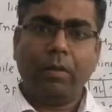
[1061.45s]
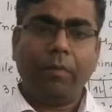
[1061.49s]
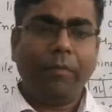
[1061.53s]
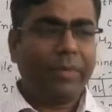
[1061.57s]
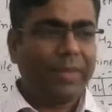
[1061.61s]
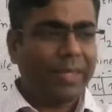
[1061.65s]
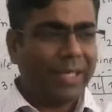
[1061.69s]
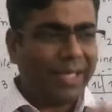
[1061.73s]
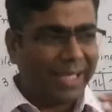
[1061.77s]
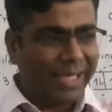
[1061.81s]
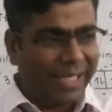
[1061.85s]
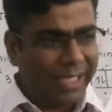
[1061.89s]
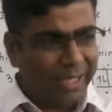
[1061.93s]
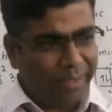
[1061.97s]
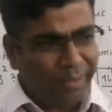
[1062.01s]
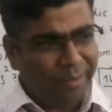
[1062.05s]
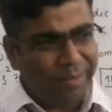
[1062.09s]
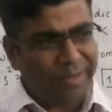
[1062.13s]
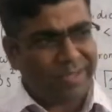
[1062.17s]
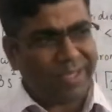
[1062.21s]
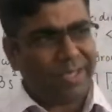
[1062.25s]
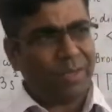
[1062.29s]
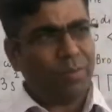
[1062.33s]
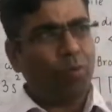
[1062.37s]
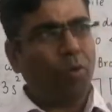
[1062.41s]
With the
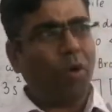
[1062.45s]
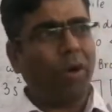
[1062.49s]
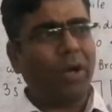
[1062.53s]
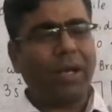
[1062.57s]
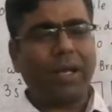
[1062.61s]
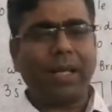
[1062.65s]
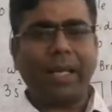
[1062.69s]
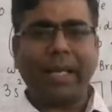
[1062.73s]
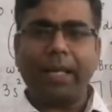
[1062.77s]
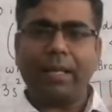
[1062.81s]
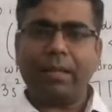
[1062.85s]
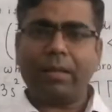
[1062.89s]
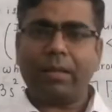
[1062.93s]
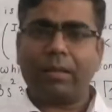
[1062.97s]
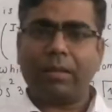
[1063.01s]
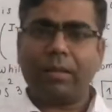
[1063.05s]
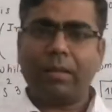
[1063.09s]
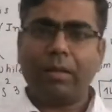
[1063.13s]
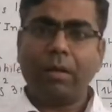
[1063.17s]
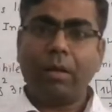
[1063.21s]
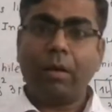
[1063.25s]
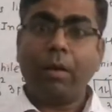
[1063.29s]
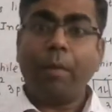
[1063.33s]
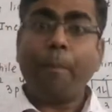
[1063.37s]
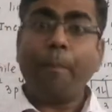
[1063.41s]
increase in bond
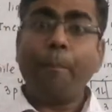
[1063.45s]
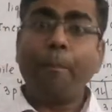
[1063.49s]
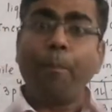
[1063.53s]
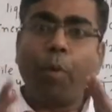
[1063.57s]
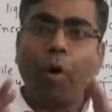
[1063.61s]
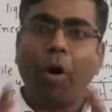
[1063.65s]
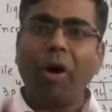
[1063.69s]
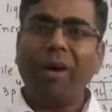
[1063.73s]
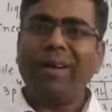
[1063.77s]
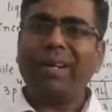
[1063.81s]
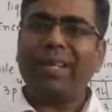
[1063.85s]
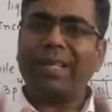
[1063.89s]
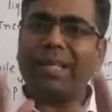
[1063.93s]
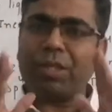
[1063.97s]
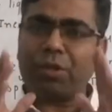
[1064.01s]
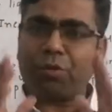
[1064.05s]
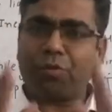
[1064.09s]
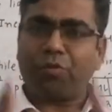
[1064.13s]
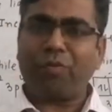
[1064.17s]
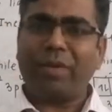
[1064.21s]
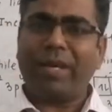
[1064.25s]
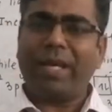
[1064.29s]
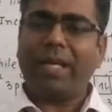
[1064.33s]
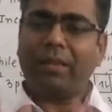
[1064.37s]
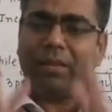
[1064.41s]
length, bond
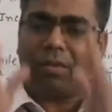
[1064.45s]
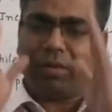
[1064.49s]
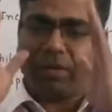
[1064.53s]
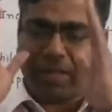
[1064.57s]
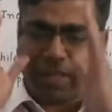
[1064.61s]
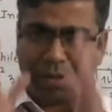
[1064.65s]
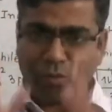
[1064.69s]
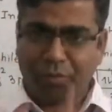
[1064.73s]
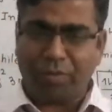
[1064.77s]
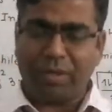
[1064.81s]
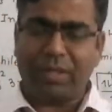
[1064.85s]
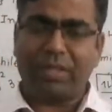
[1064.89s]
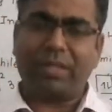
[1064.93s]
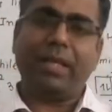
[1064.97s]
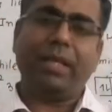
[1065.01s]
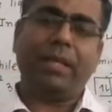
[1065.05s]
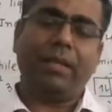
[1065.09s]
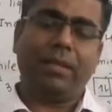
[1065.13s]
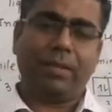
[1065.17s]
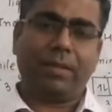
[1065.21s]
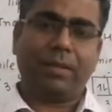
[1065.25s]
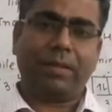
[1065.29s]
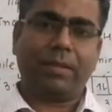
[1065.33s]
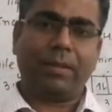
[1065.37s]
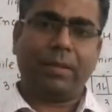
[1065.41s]
strength
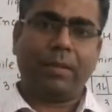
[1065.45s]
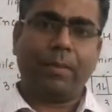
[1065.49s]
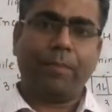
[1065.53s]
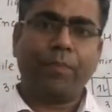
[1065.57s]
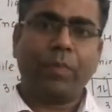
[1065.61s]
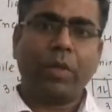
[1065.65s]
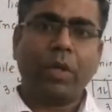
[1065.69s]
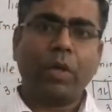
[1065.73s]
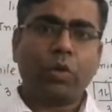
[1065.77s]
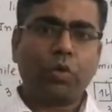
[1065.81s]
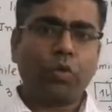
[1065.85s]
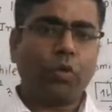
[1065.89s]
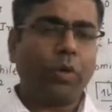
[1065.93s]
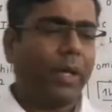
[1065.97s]
decreases.